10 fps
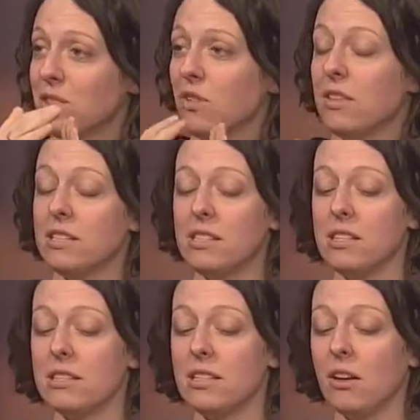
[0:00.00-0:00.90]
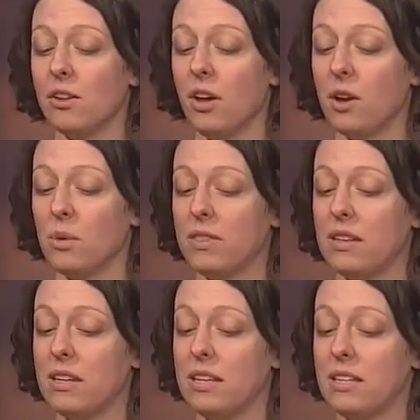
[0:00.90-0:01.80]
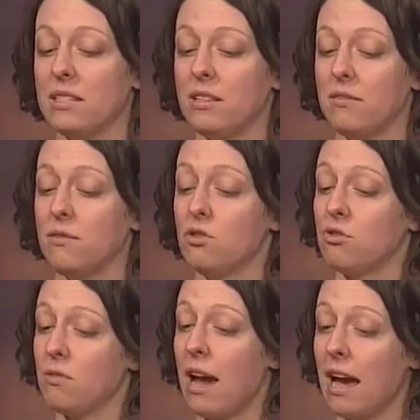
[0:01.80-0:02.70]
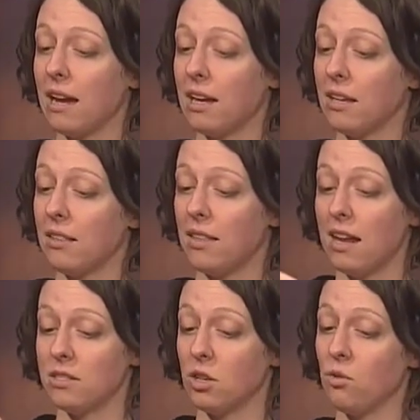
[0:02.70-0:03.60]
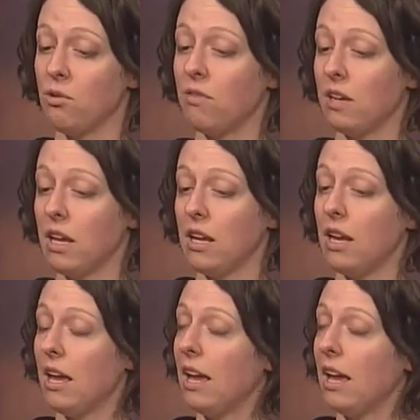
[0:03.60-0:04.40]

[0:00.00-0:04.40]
Okay. So this is held on with an adhesive track that has a groove in it,